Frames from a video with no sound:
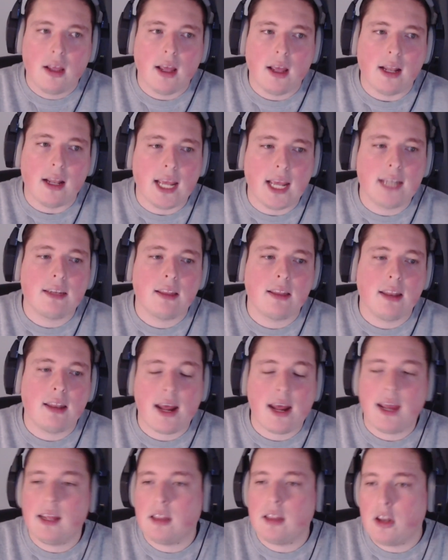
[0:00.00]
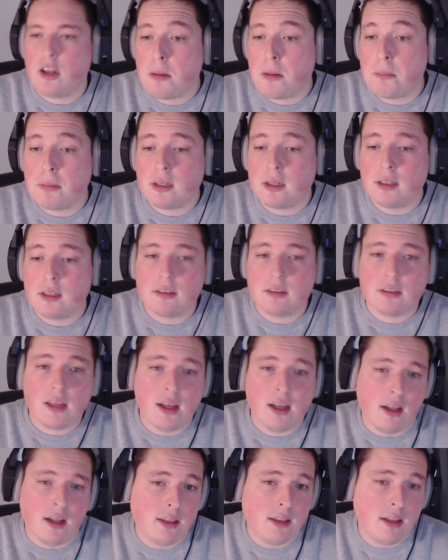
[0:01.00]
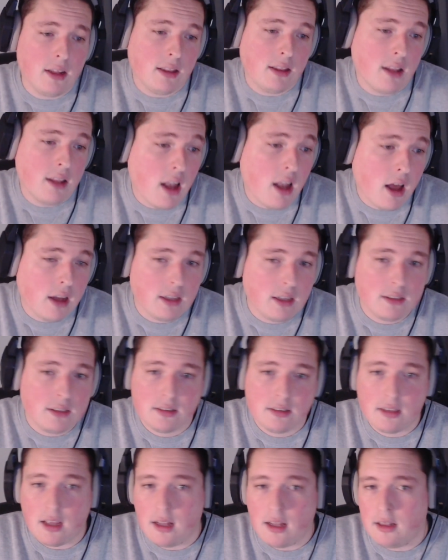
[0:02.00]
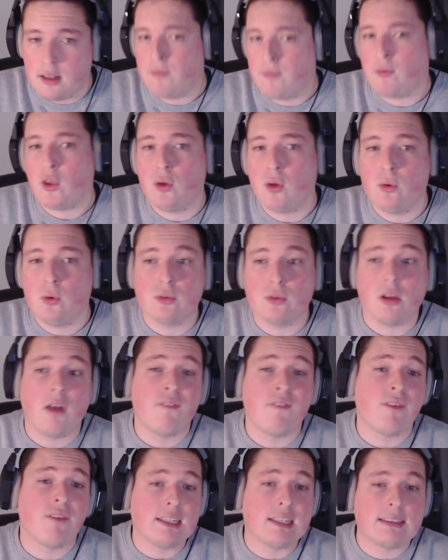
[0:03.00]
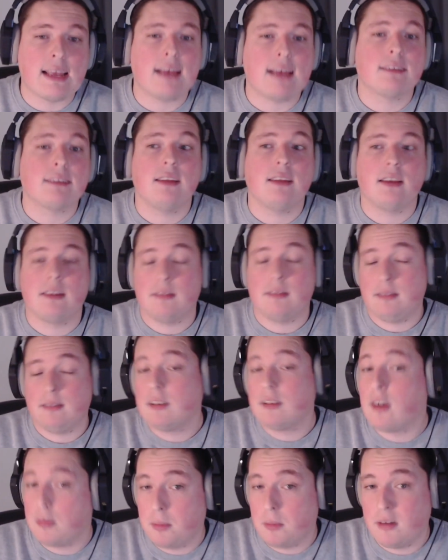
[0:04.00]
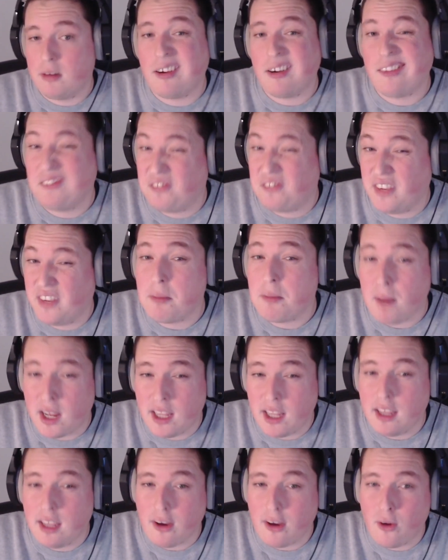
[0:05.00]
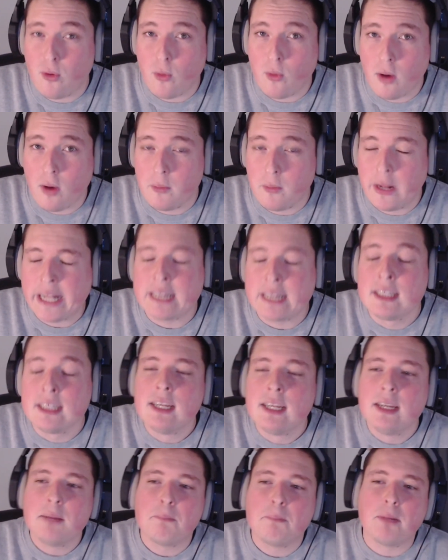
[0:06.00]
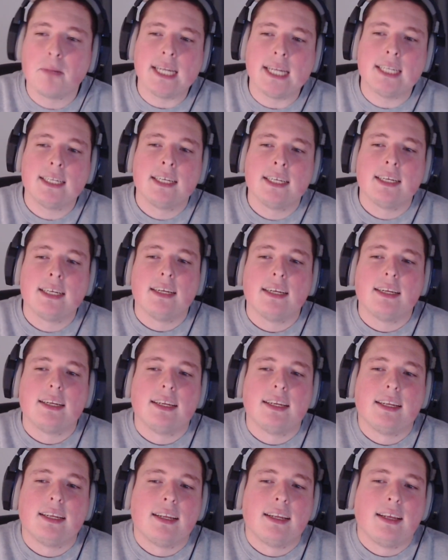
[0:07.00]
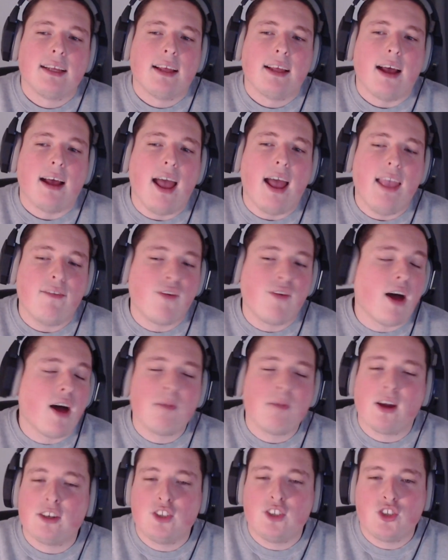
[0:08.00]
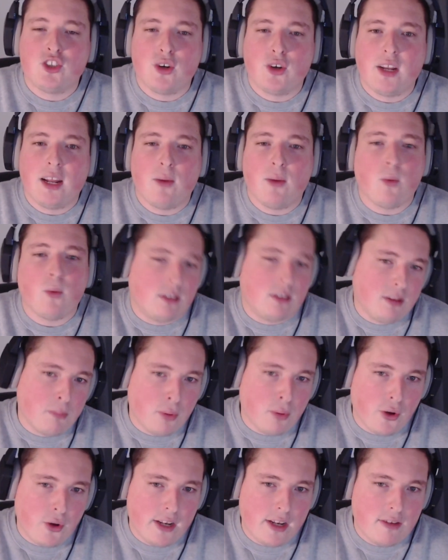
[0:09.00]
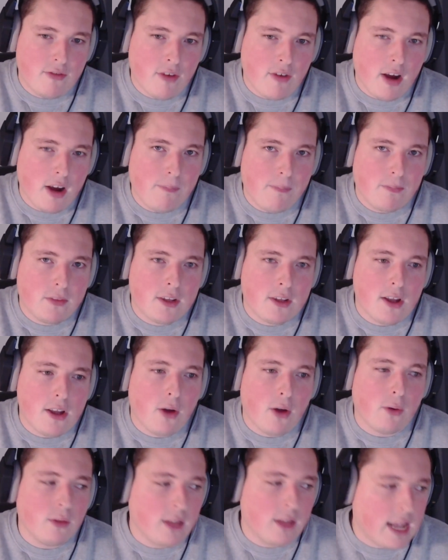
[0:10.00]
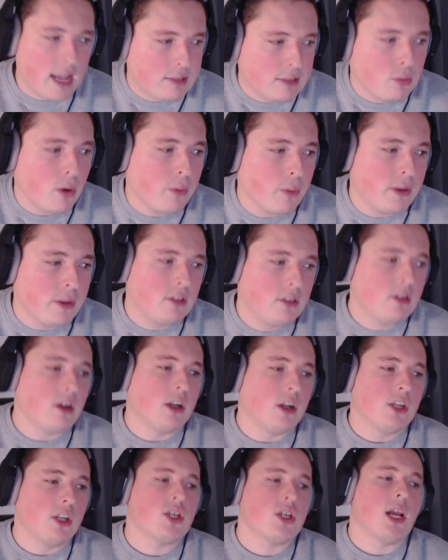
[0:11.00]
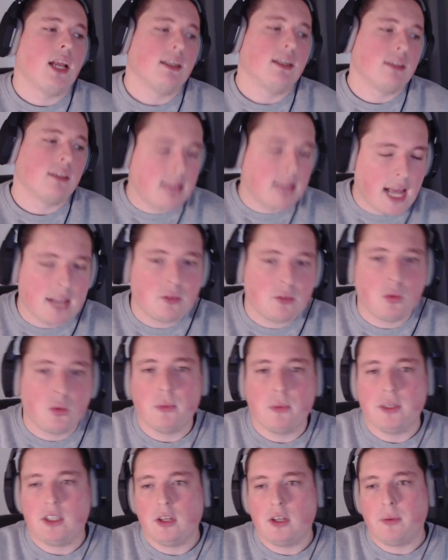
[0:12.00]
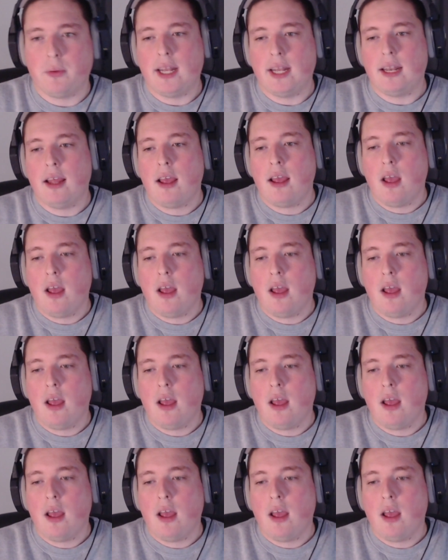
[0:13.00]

At the end of the day, the numbers and the likes and the views are fantastic. Don't get me wrong, feed my ego quite well. But if I'm not enjoying it, what's the point, right? So that's what we're going to change. That's what we're doing.